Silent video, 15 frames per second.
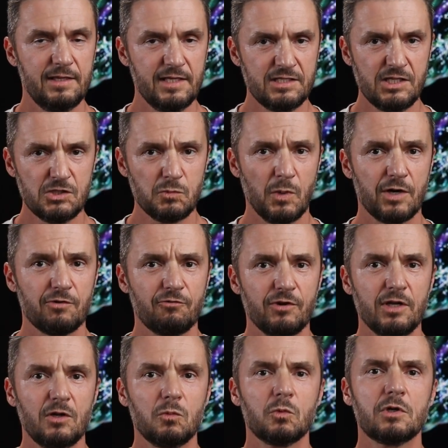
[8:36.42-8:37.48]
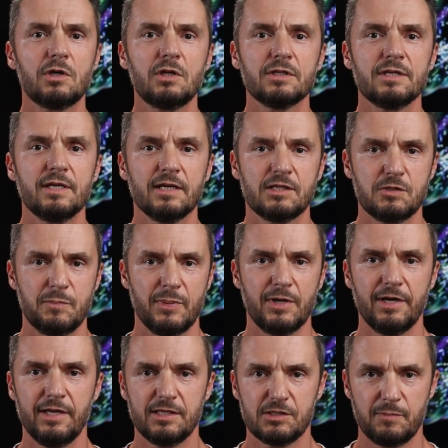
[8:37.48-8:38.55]
This is where real world
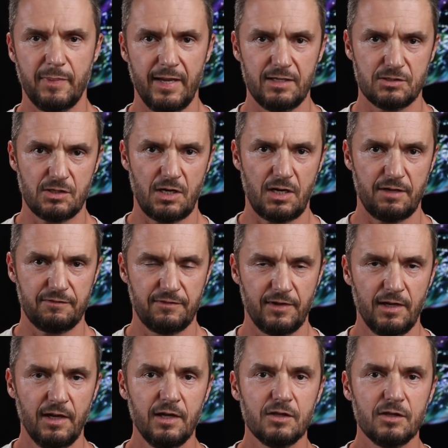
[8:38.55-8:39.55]
experience pays off.